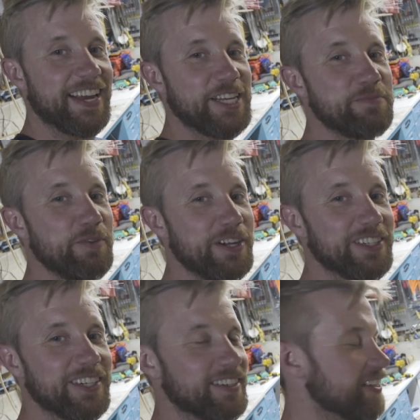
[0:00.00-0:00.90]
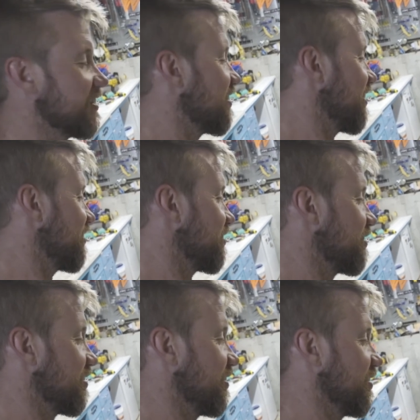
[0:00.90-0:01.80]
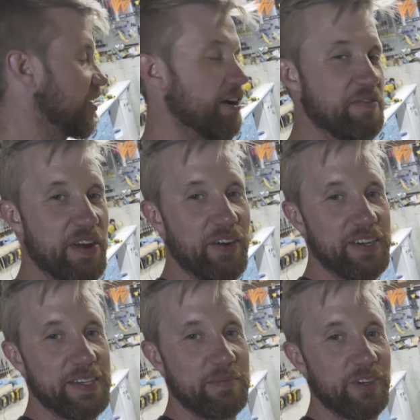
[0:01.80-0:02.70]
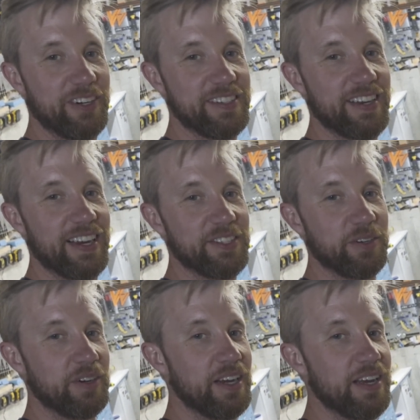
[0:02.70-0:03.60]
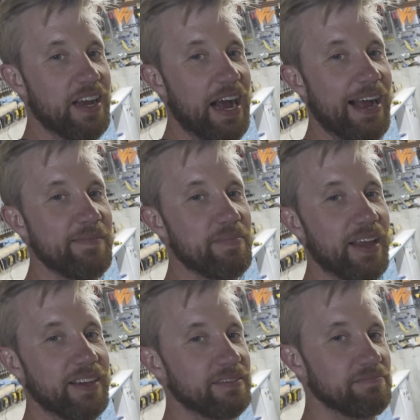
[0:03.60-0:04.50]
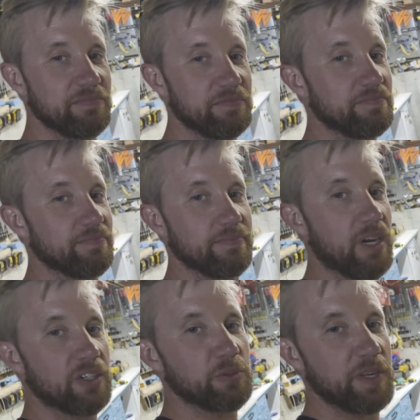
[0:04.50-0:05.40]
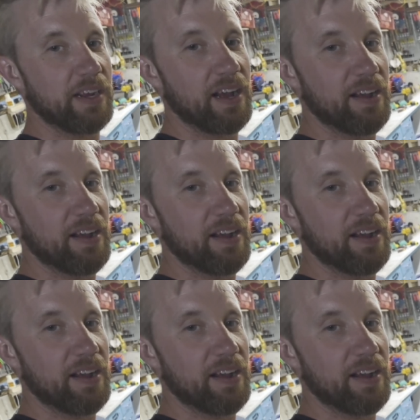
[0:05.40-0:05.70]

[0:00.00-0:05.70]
It's pretty clear these things are very similar in size. So I'm like 100%